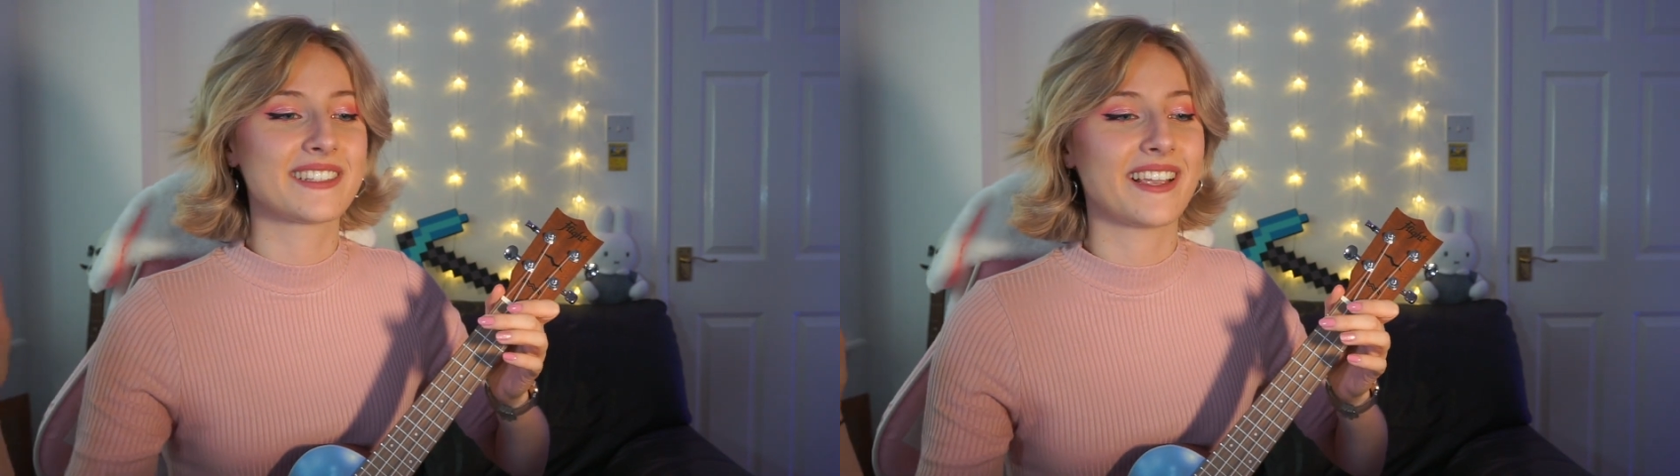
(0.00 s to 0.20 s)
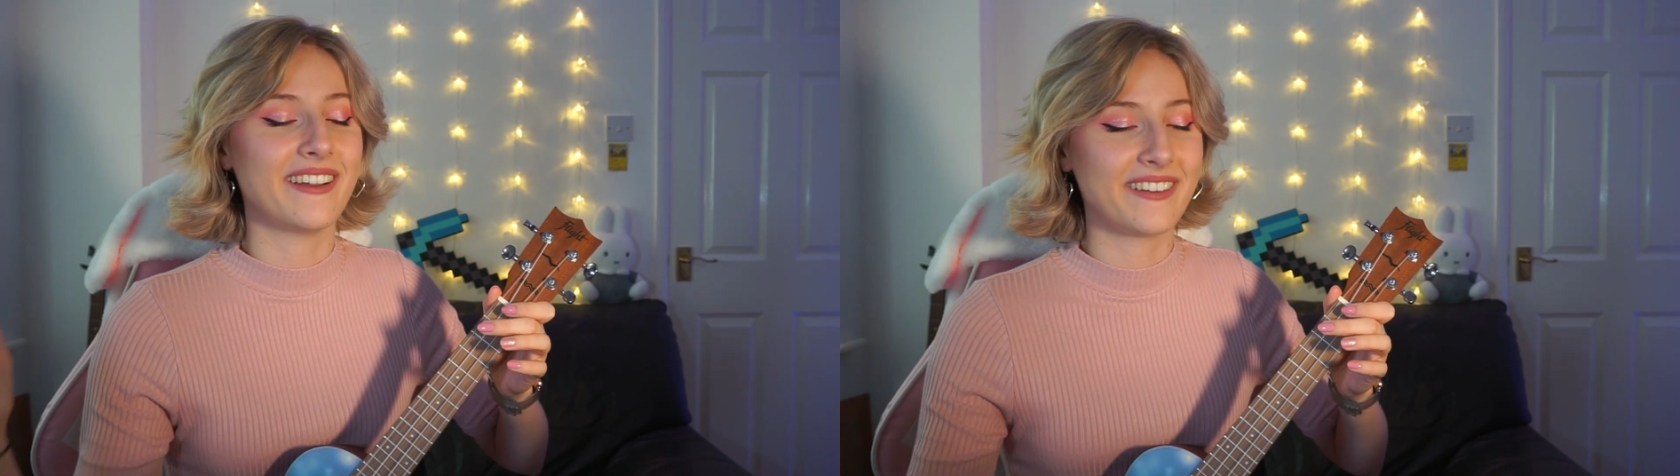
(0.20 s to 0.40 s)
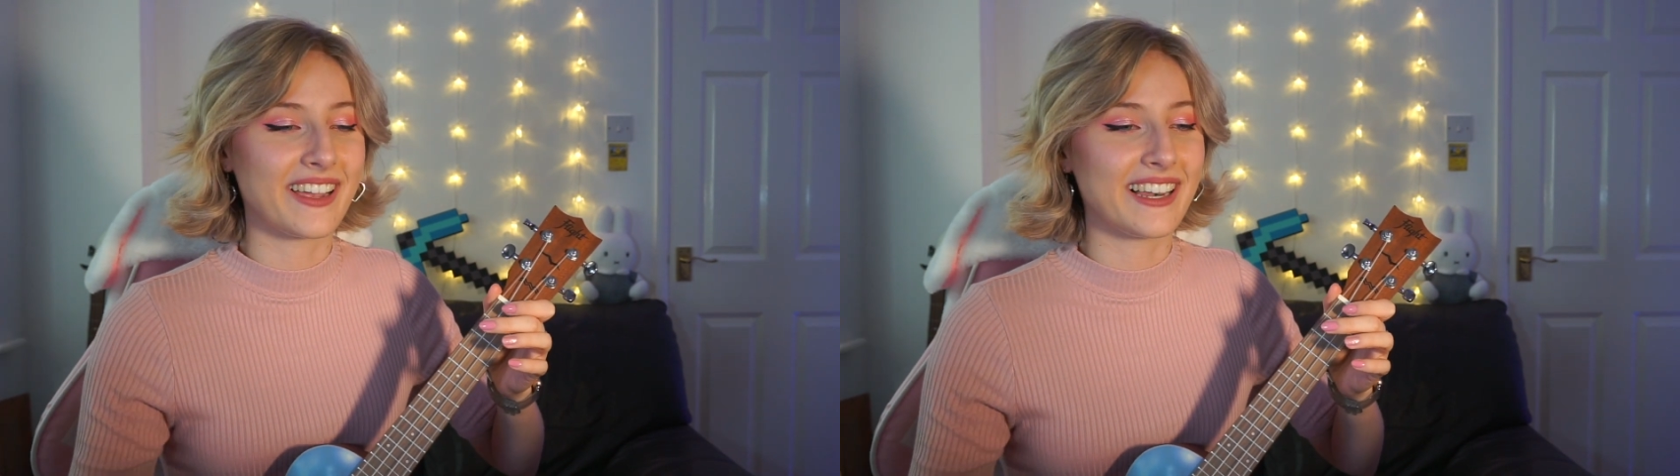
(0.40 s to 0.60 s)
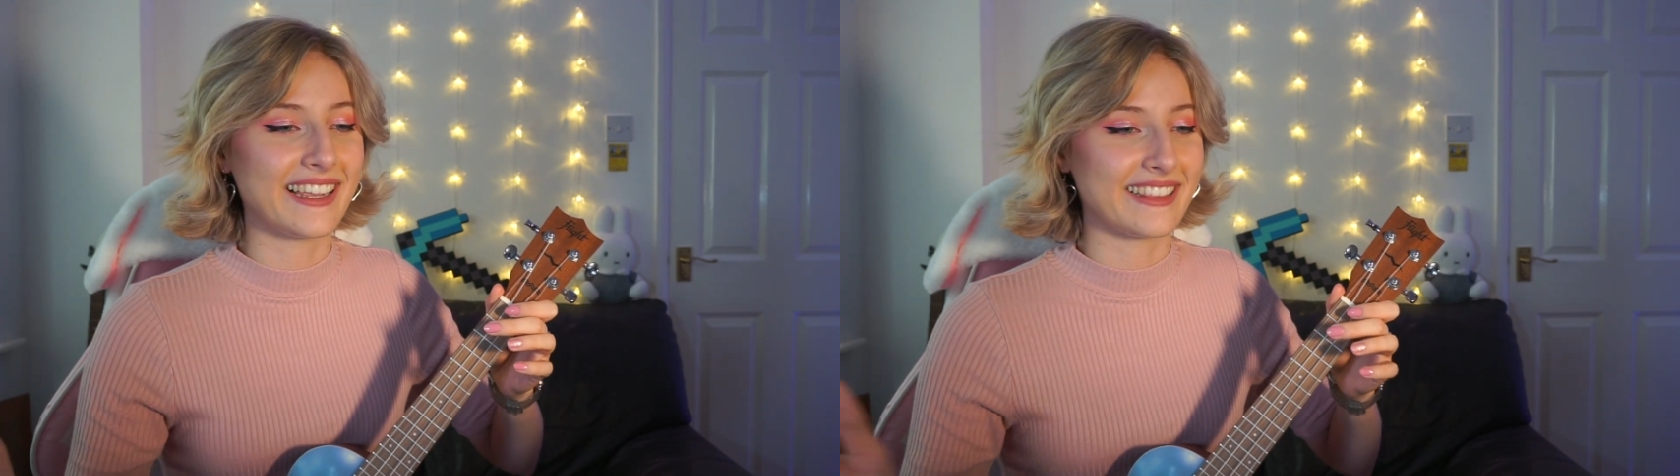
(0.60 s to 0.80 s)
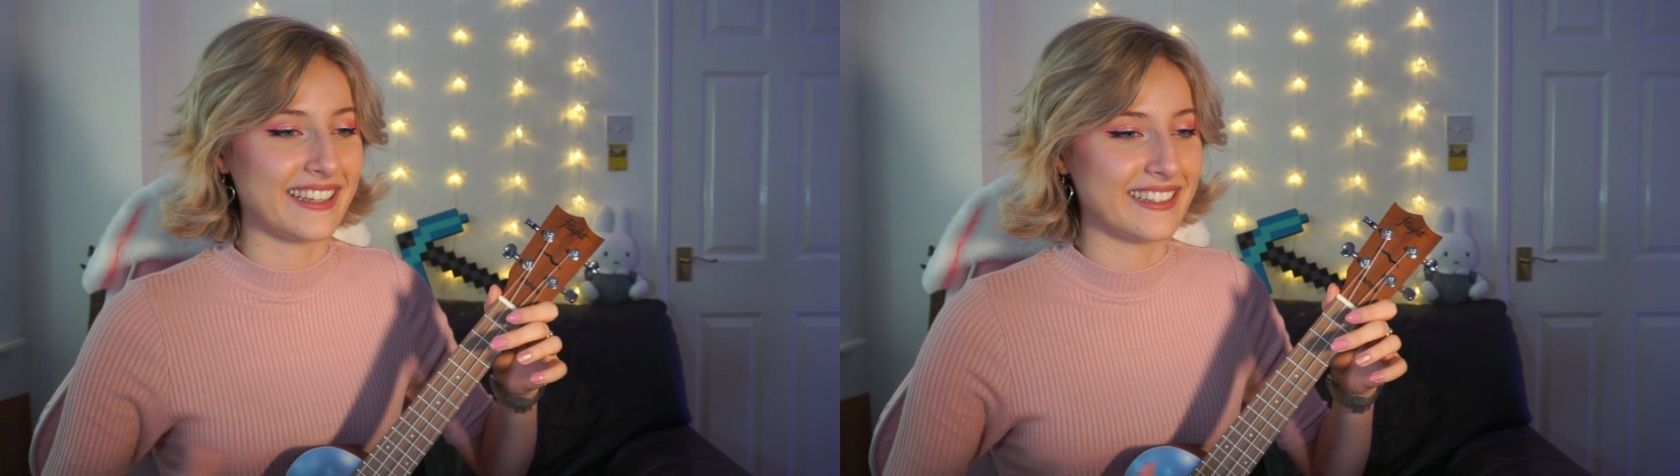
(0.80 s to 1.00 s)
so it'll go
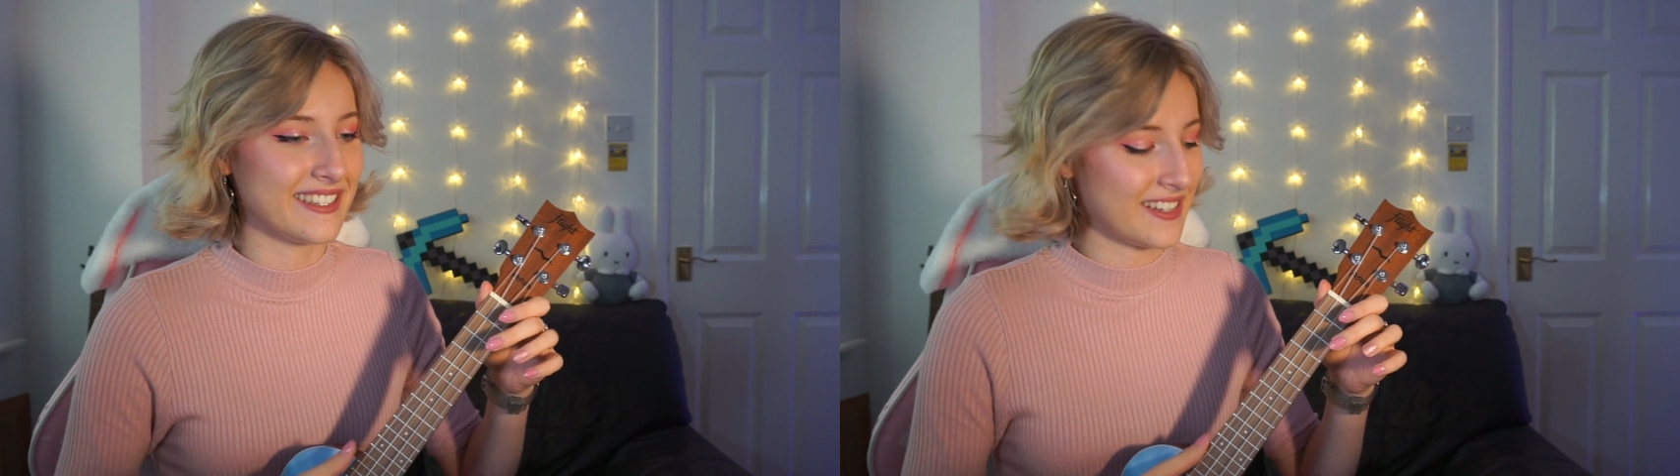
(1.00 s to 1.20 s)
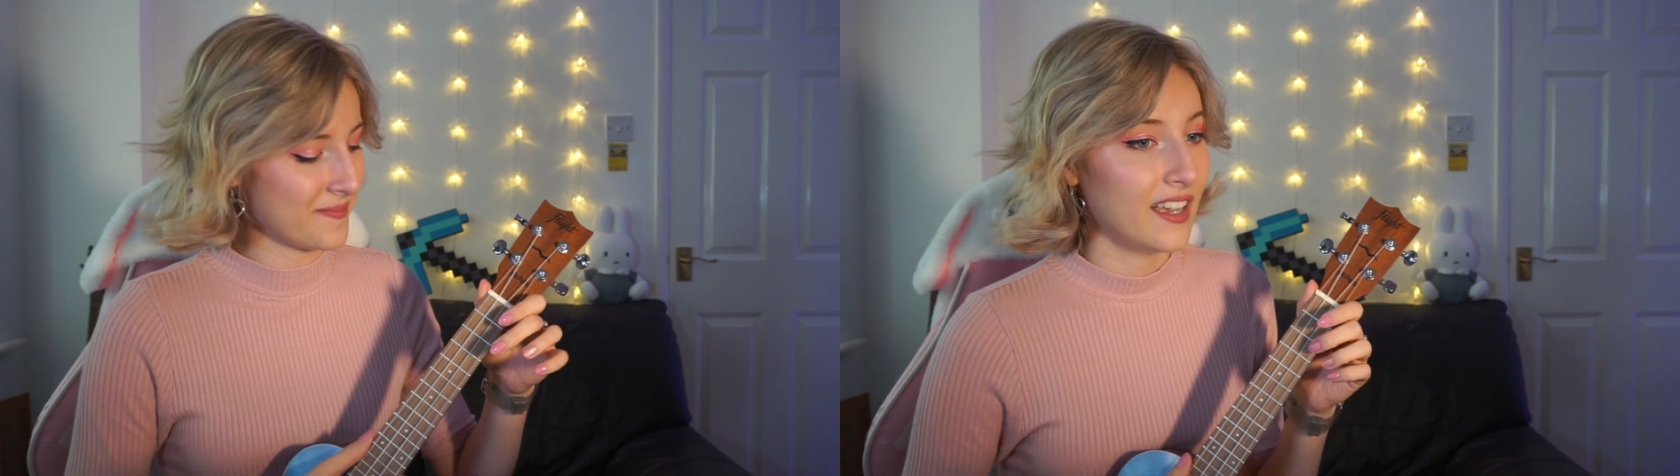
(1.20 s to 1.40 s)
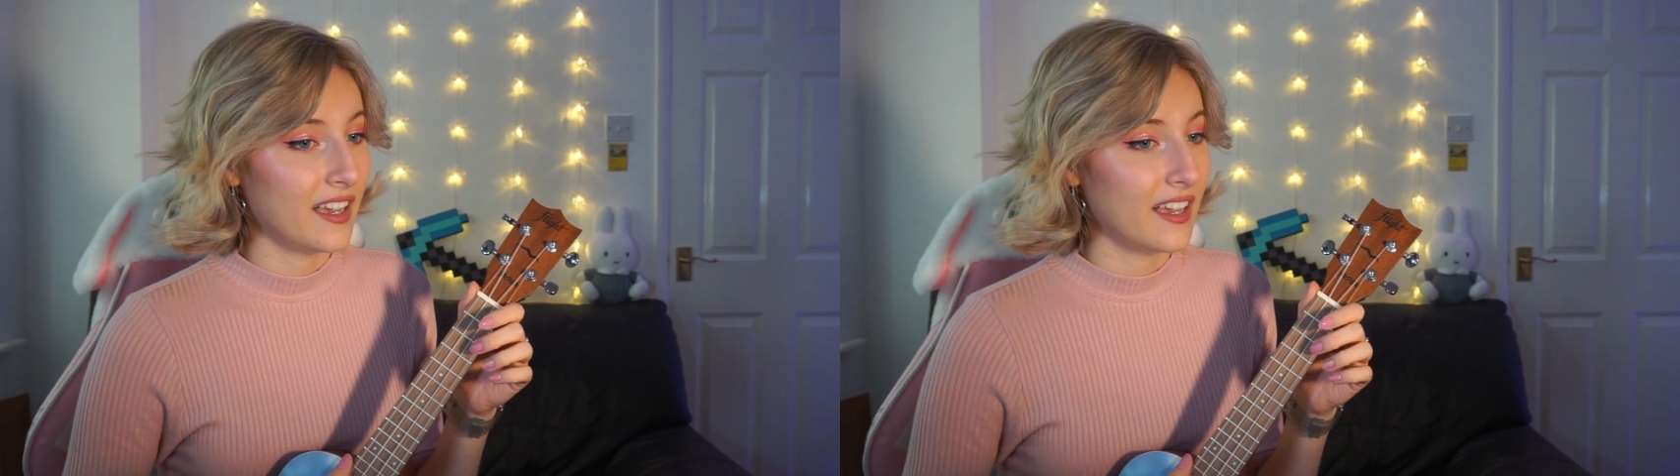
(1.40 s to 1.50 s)
like this.